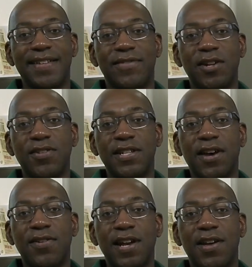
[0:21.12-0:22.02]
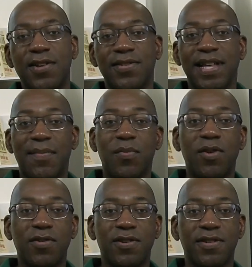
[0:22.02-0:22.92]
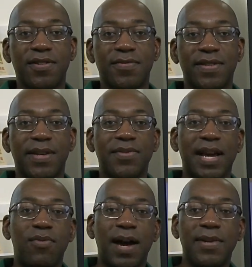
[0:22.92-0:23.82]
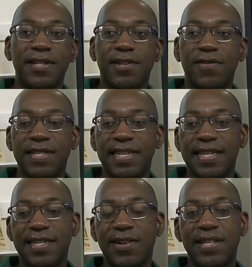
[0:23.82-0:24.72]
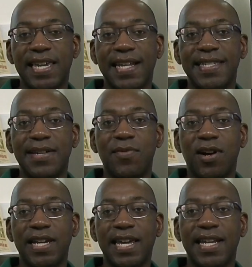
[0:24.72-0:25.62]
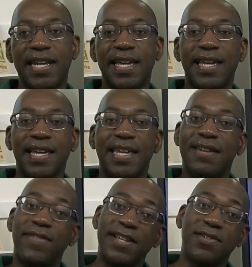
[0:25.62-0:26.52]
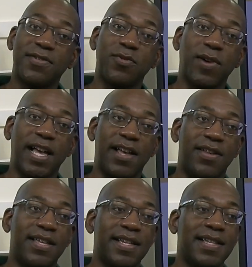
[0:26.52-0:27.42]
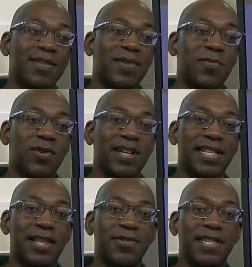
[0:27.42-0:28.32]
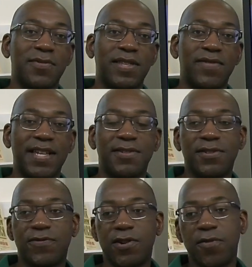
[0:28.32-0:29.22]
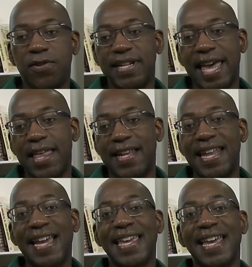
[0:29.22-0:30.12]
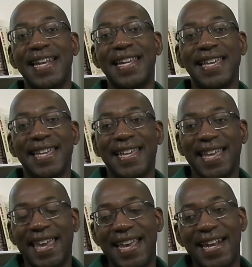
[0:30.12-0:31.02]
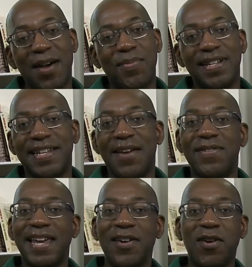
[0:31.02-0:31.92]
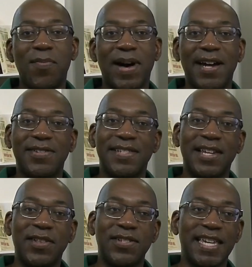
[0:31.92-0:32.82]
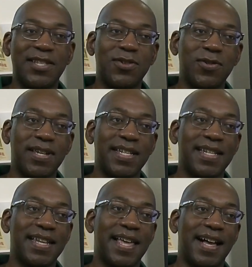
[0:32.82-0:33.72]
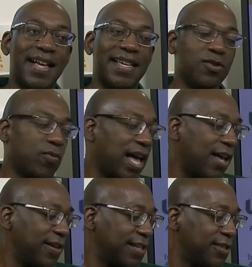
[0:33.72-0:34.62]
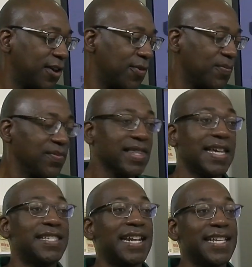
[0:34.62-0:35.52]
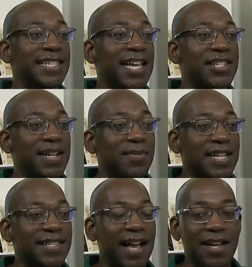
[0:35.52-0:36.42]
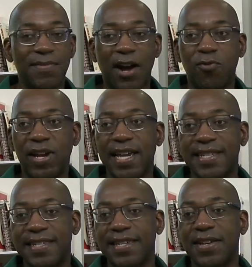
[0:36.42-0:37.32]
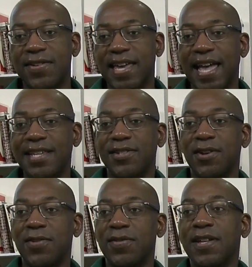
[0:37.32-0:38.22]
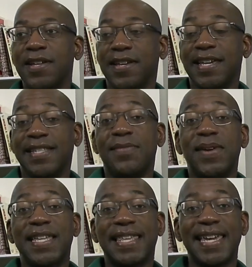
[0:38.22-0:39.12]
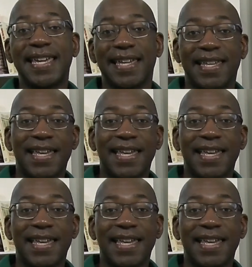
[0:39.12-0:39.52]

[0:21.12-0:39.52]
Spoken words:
For those that don't know, I'm a broker with Upside Property Services here in the Kansas City market, investor as well. Been working closely with investors for over a decade and helping everyday home buyers and sellers get to it as well. And so in today's session, I'm going to talk about risk, okay? So it's a big thing.